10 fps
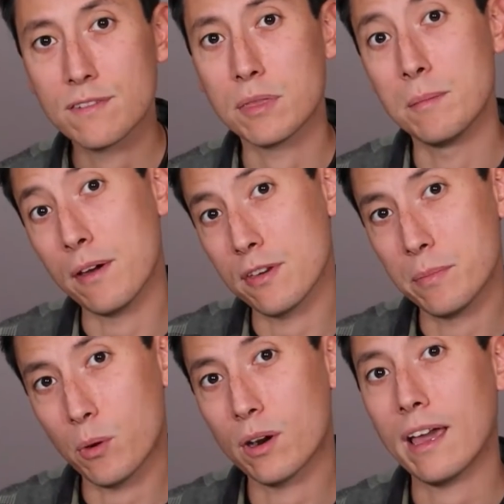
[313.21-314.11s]
from the
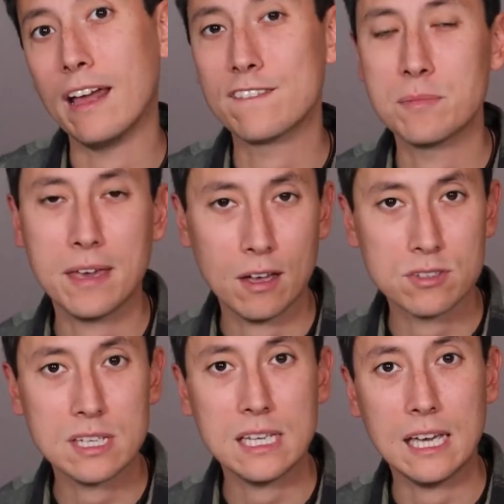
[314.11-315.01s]
motherboard and from the
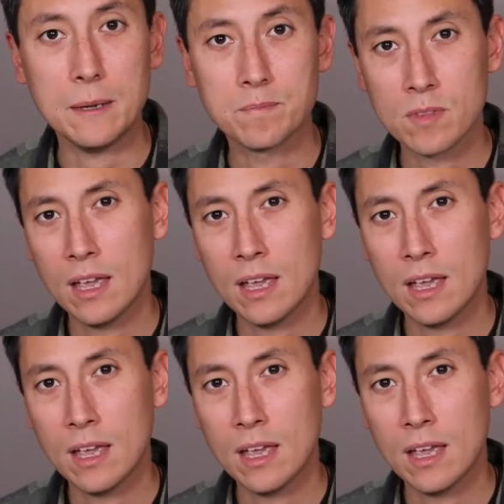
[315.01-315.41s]
LCD,